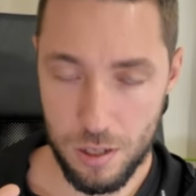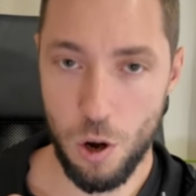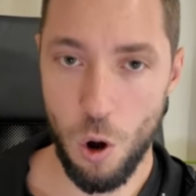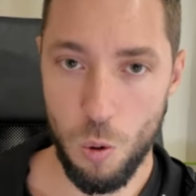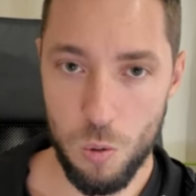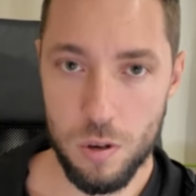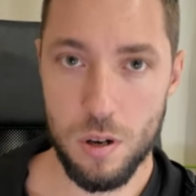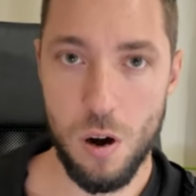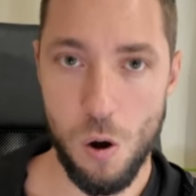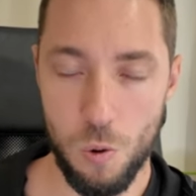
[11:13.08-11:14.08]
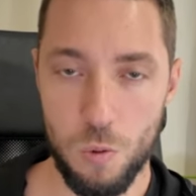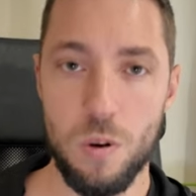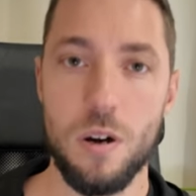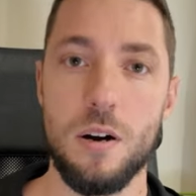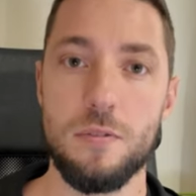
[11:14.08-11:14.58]
call
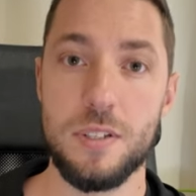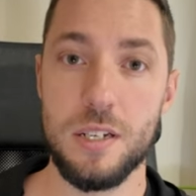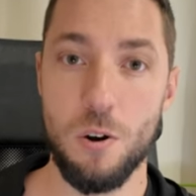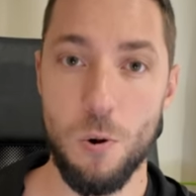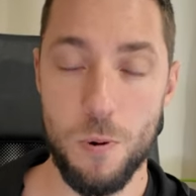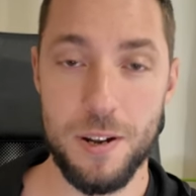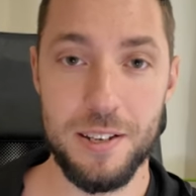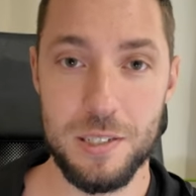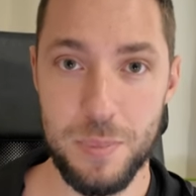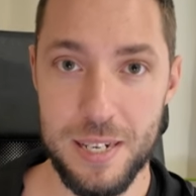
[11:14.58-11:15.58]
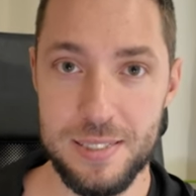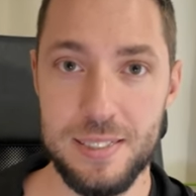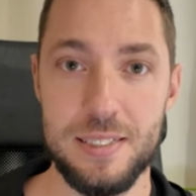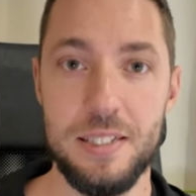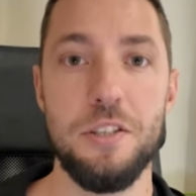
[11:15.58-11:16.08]
all of the co-working
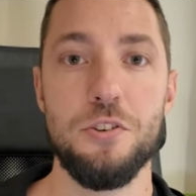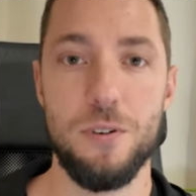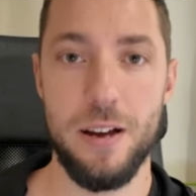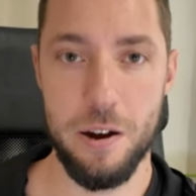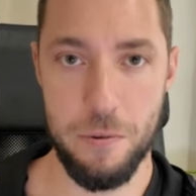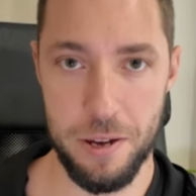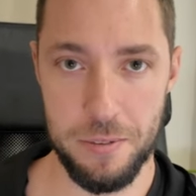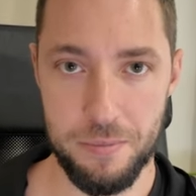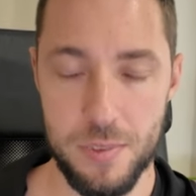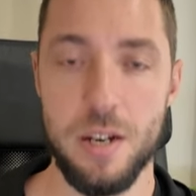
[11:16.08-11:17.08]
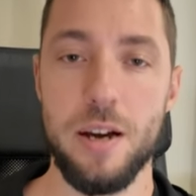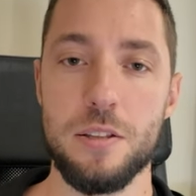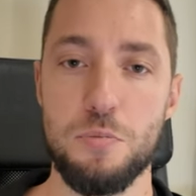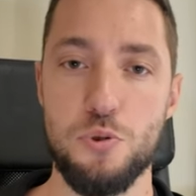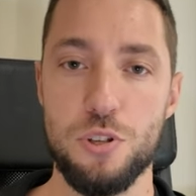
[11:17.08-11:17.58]
spaces in your area
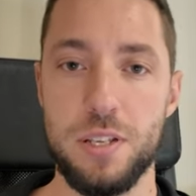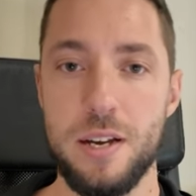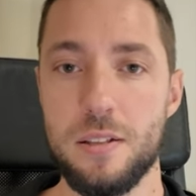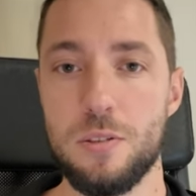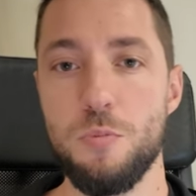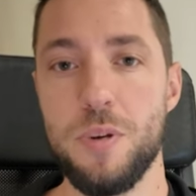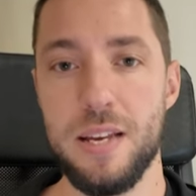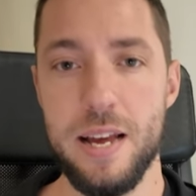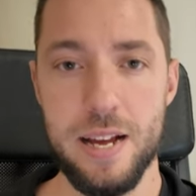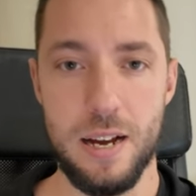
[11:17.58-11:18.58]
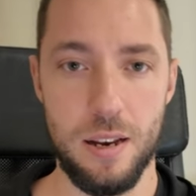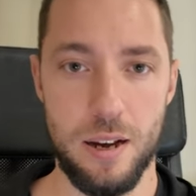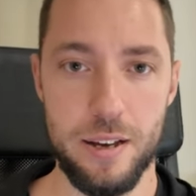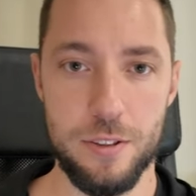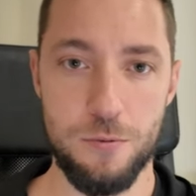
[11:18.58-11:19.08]
and pretend to be a
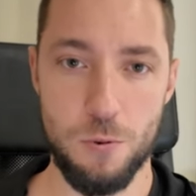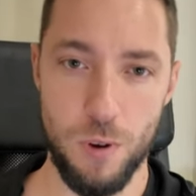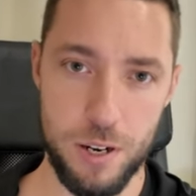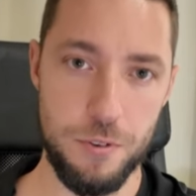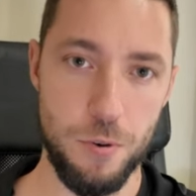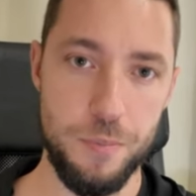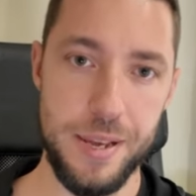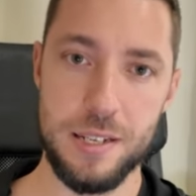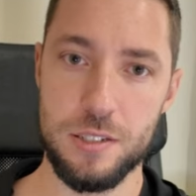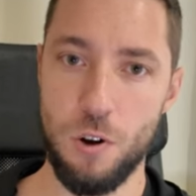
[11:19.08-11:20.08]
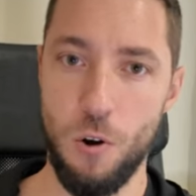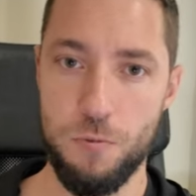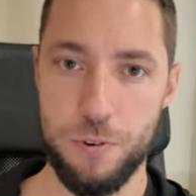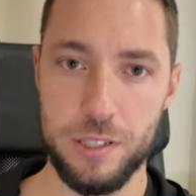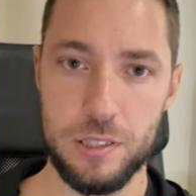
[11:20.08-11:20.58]
client for one of your biggest
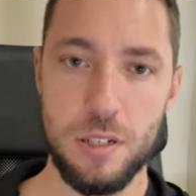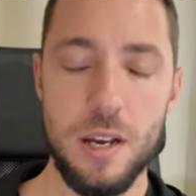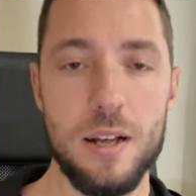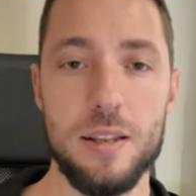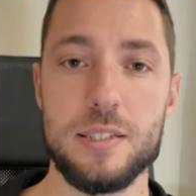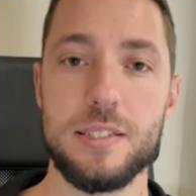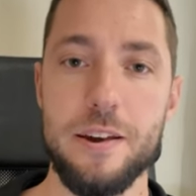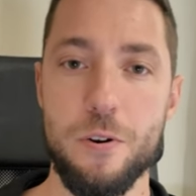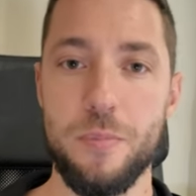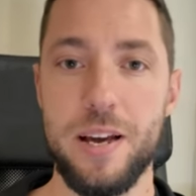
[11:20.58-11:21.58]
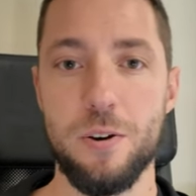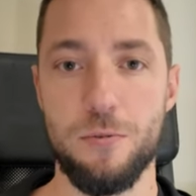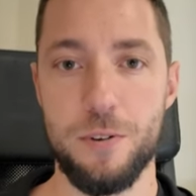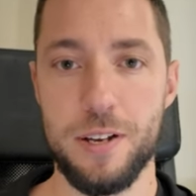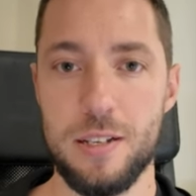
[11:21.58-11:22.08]
offerings. Let's say your main
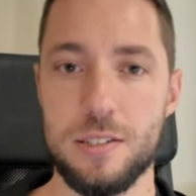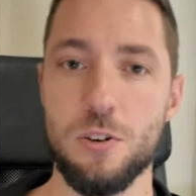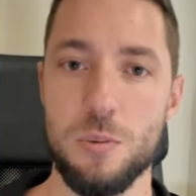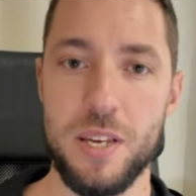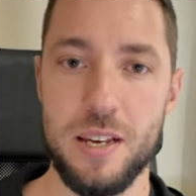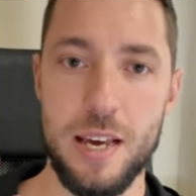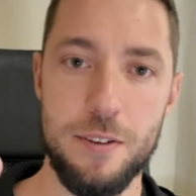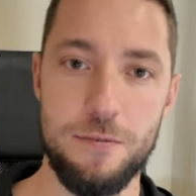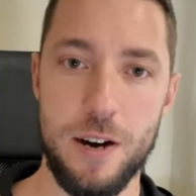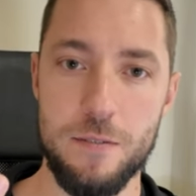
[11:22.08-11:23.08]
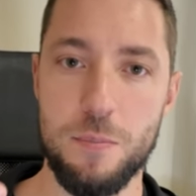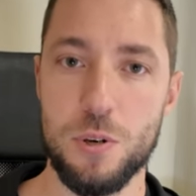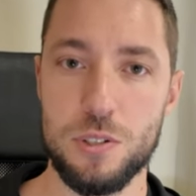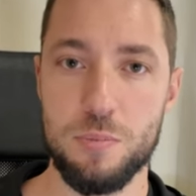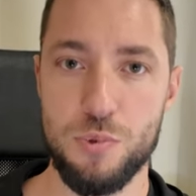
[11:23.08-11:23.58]
offering is going to be a
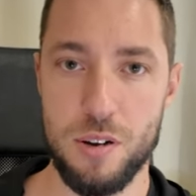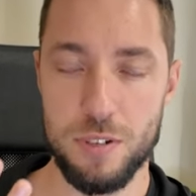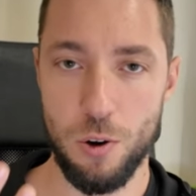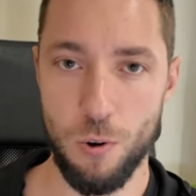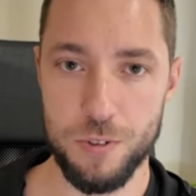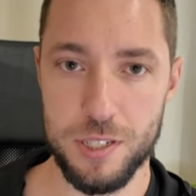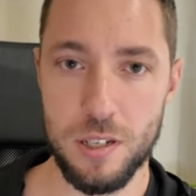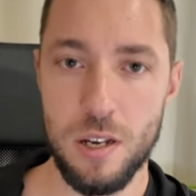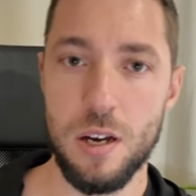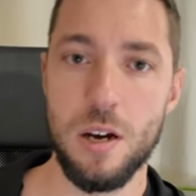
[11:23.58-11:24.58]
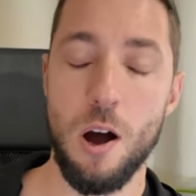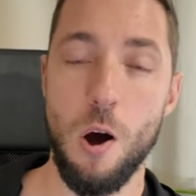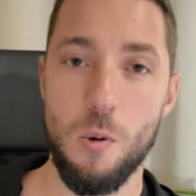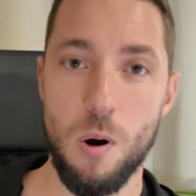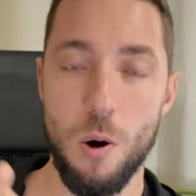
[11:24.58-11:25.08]
5-person private office.
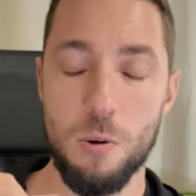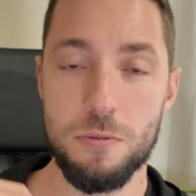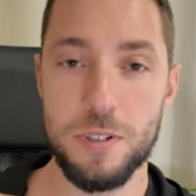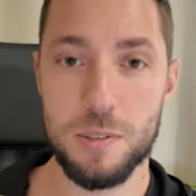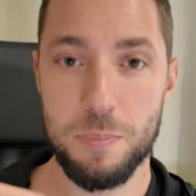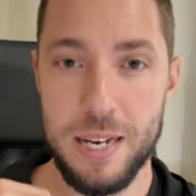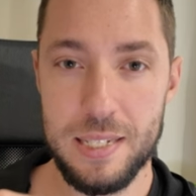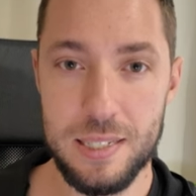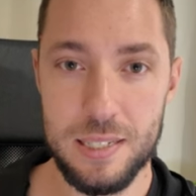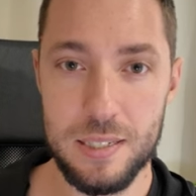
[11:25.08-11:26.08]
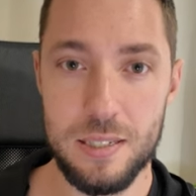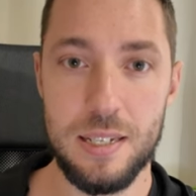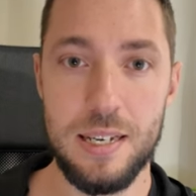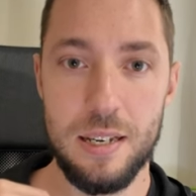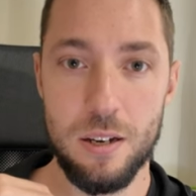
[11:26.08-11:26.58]
Call all of the spaces,
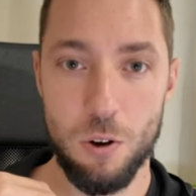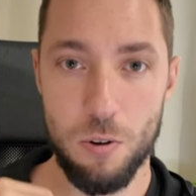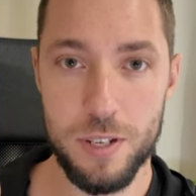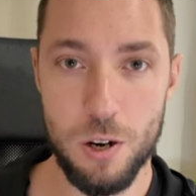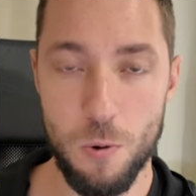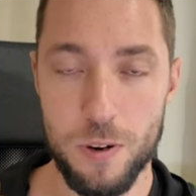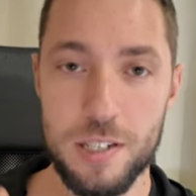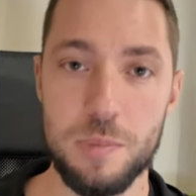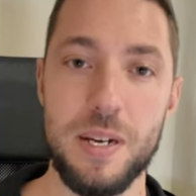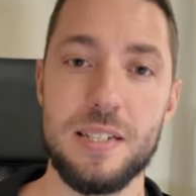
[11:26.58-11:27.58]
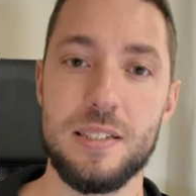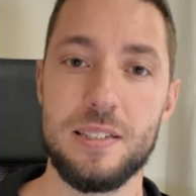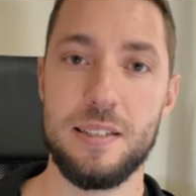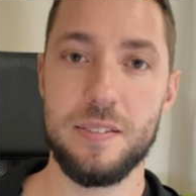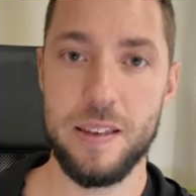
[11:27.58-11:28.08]
all of the co-working
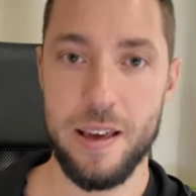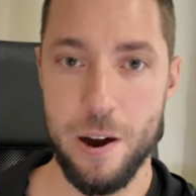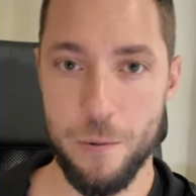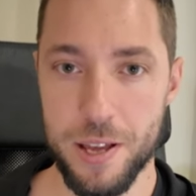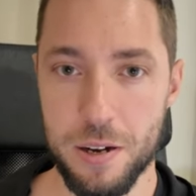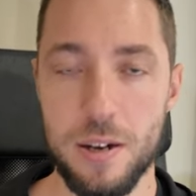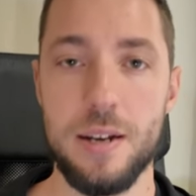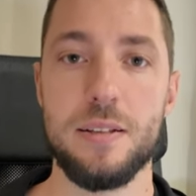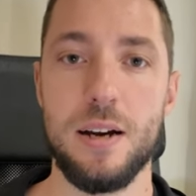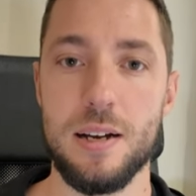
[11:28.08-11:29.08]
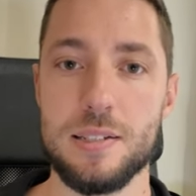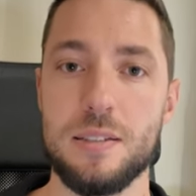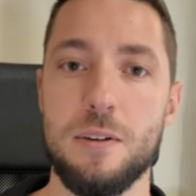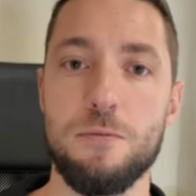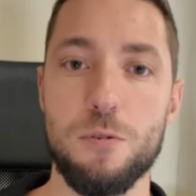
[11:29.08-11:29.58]
spaces in the area, and ask
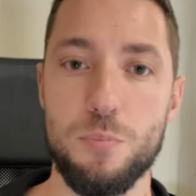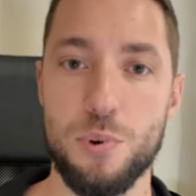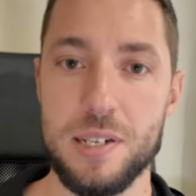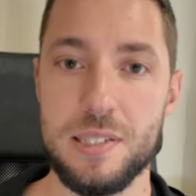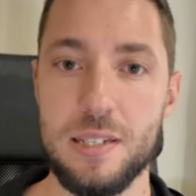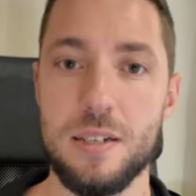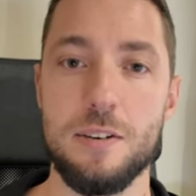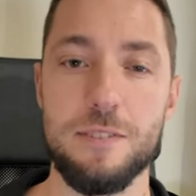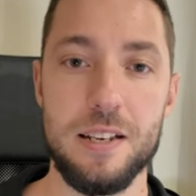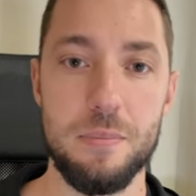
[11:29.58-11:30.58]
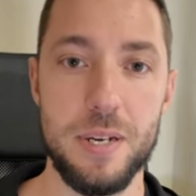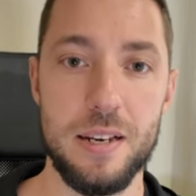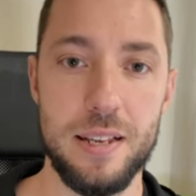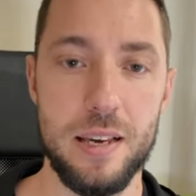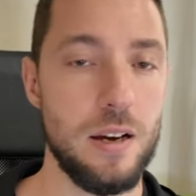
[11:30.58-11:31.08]
them for pricing,
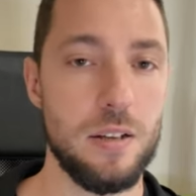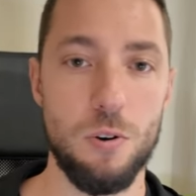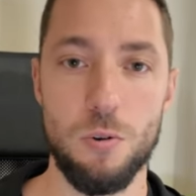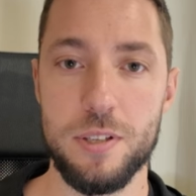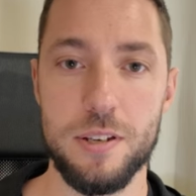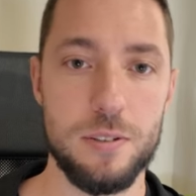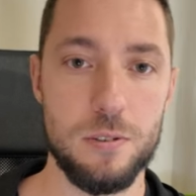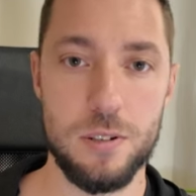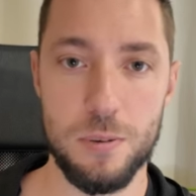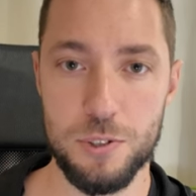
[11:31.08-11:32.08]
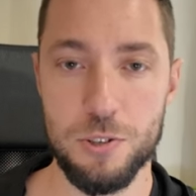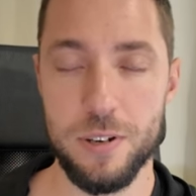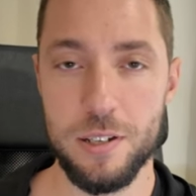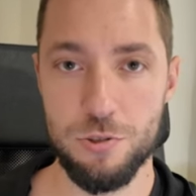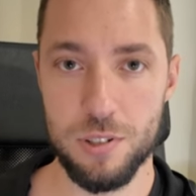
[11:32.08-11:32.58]
availability, and all the other terms
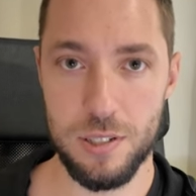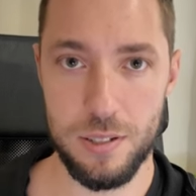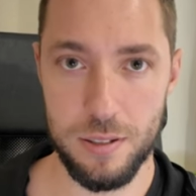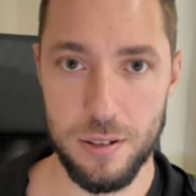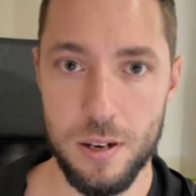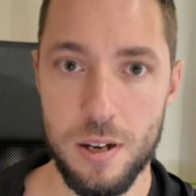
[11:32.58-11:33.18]
you're interested in.